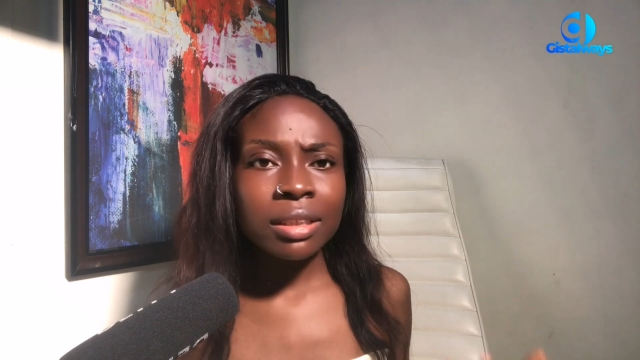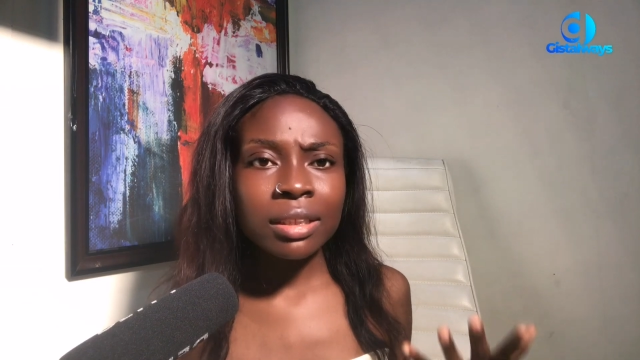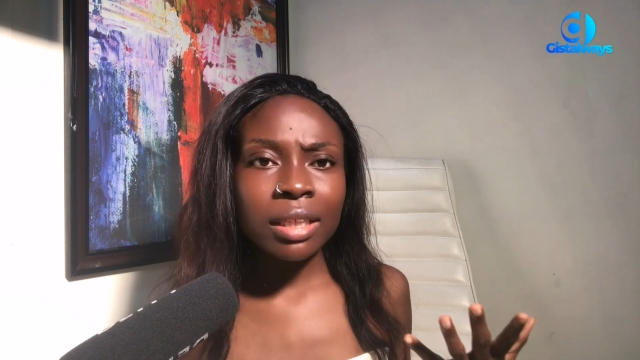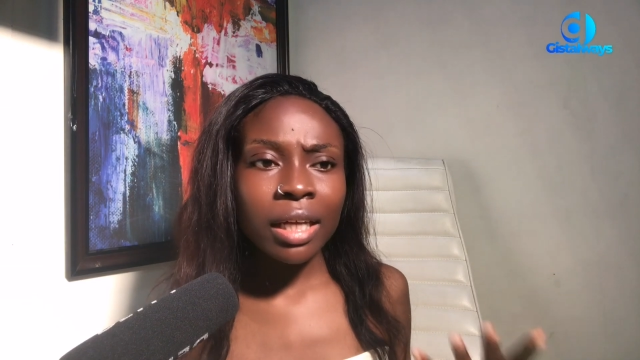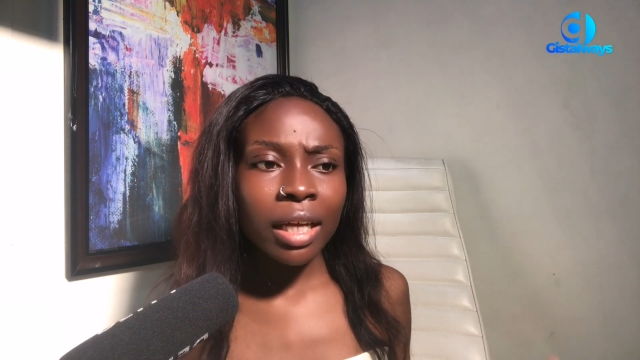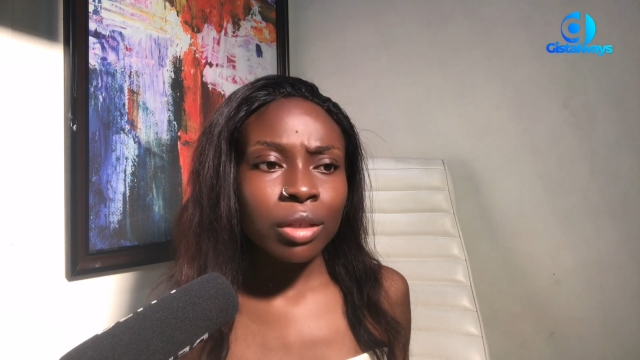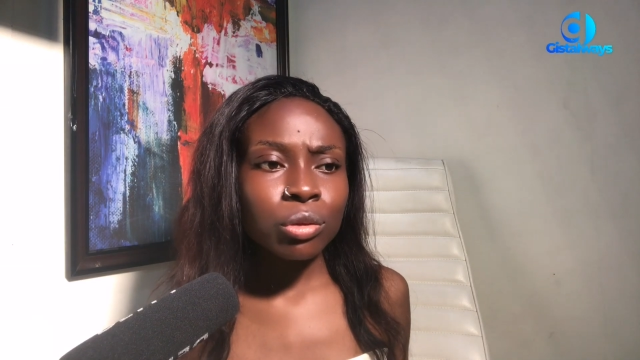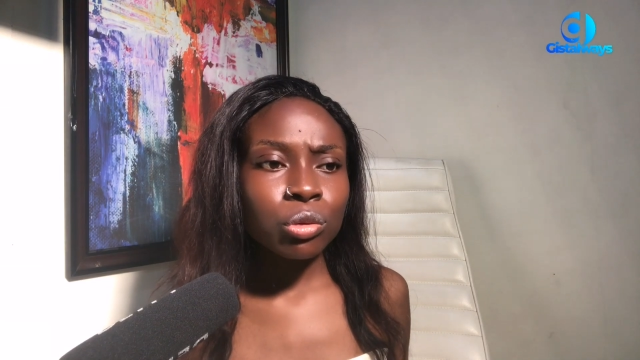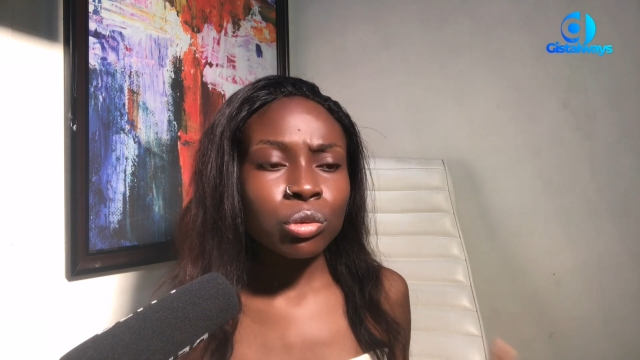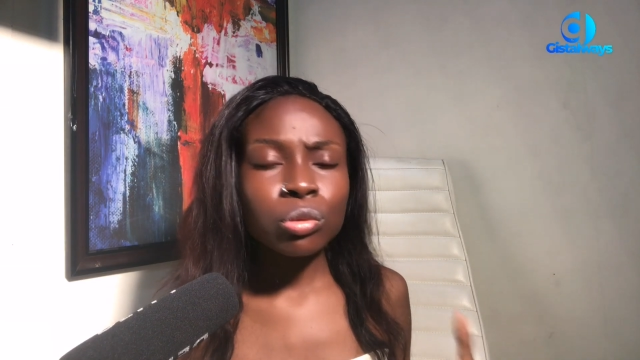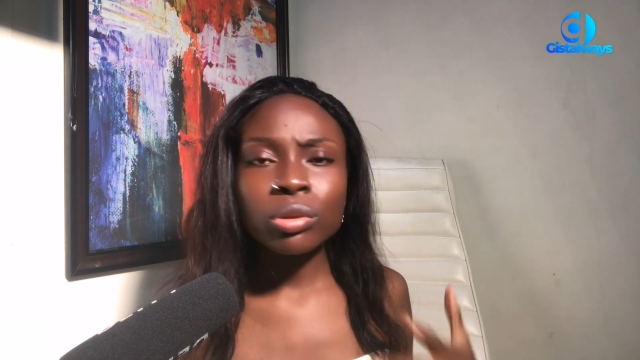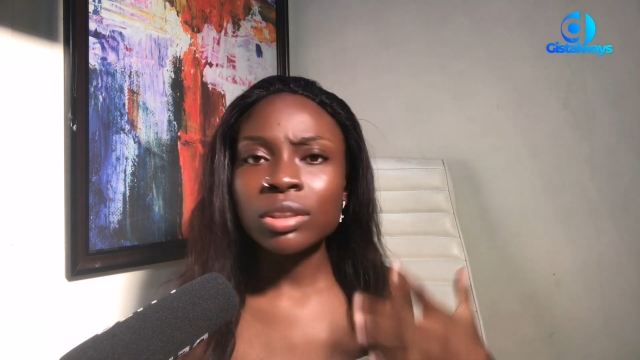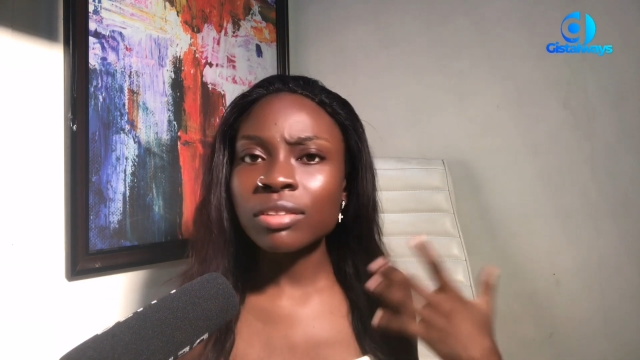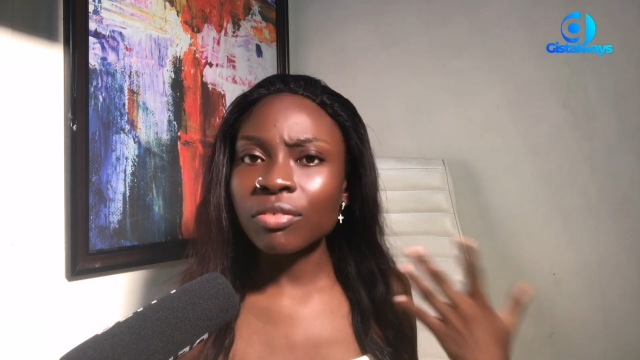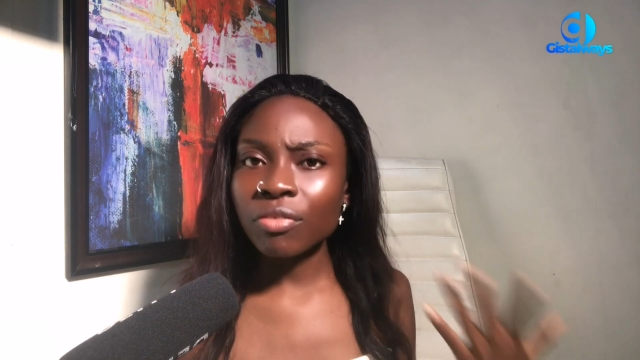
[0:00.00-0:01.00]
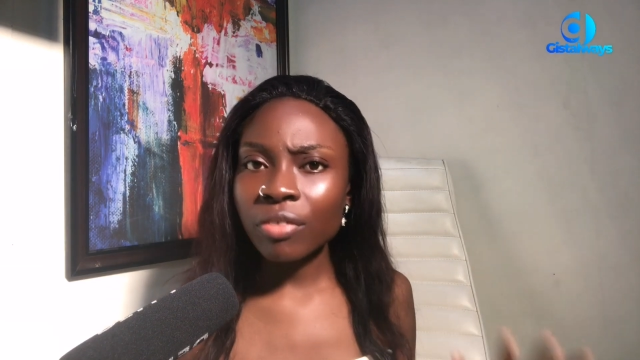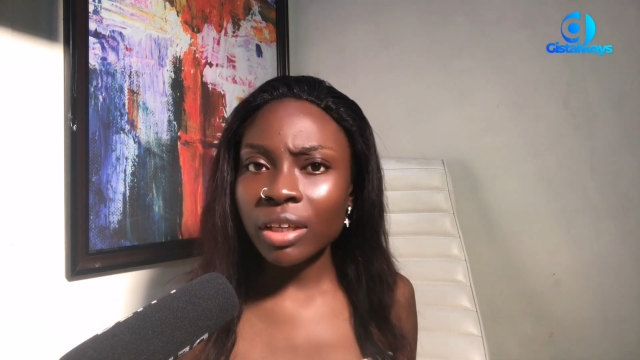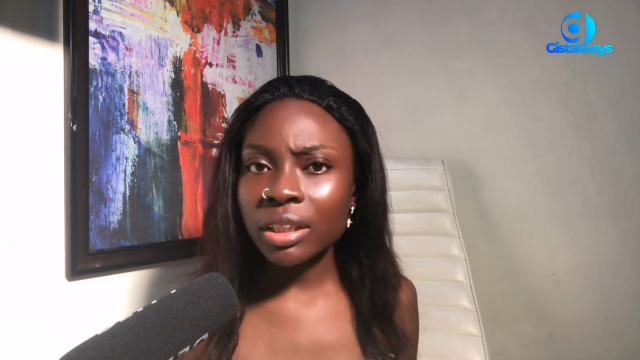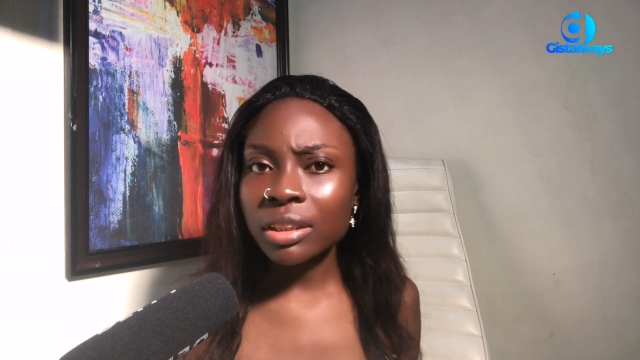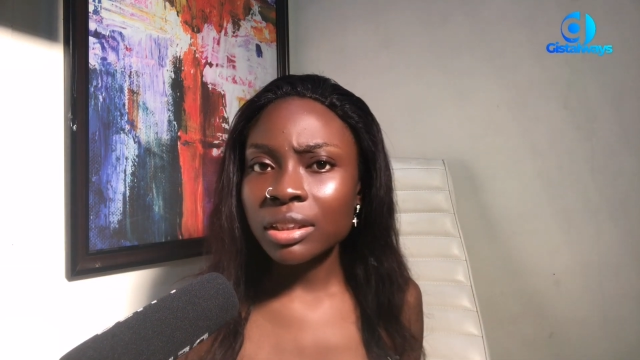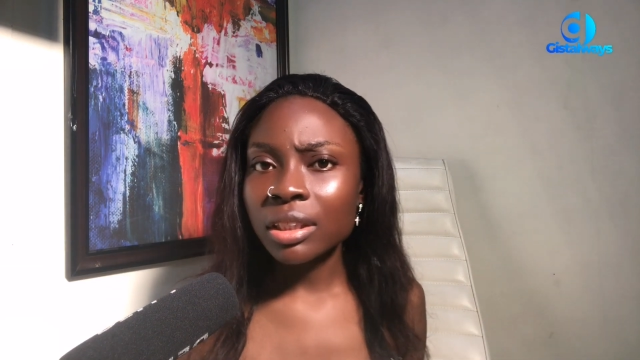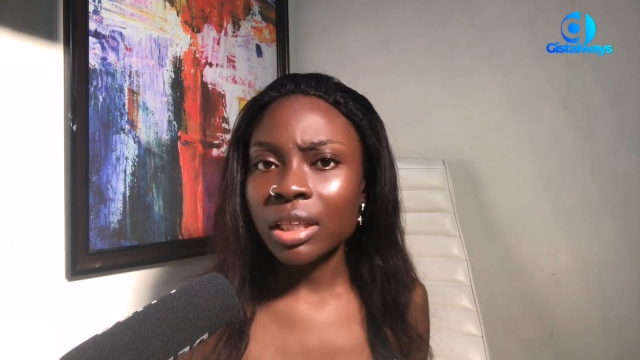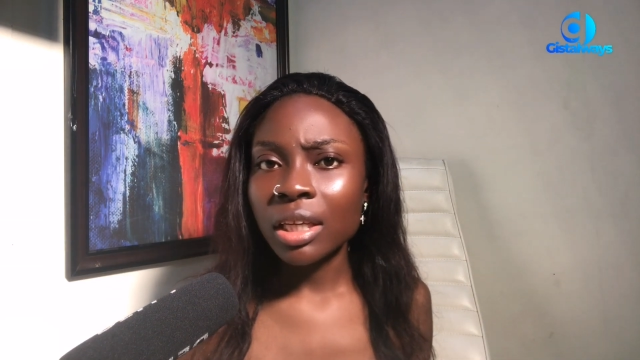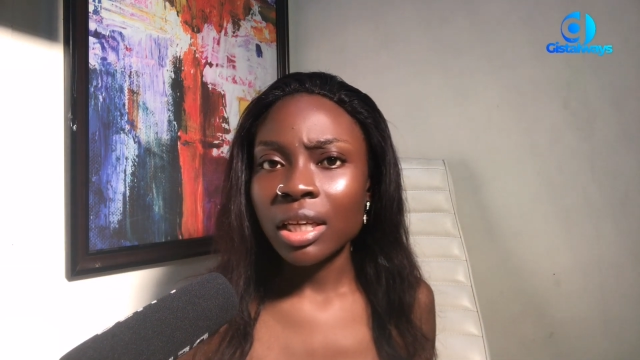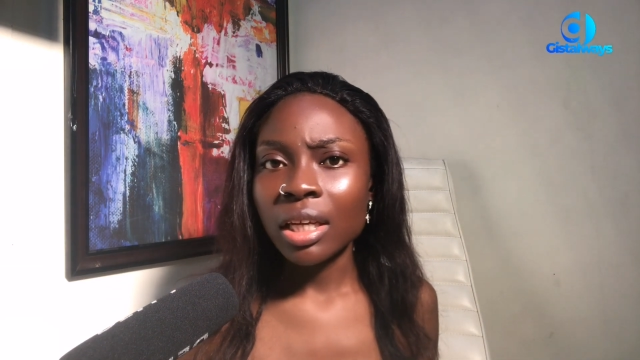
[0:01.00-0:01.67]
this guy to